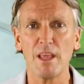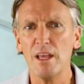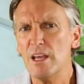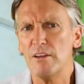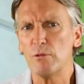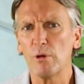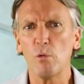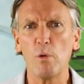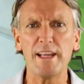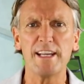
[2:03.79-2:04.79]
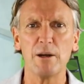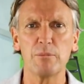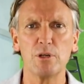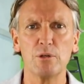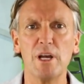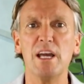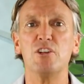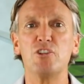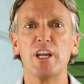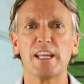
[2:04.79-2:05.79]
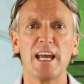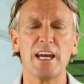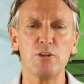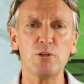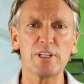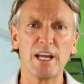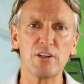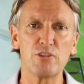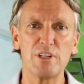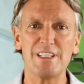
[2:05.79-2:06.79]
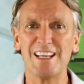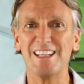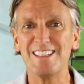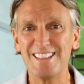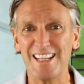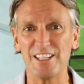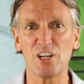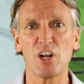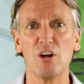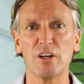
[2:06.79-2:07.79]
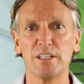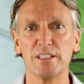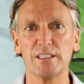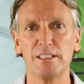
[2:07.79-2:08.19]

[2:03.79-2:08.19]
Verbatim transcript: If you want a wake-up call, check out your country's debt clock.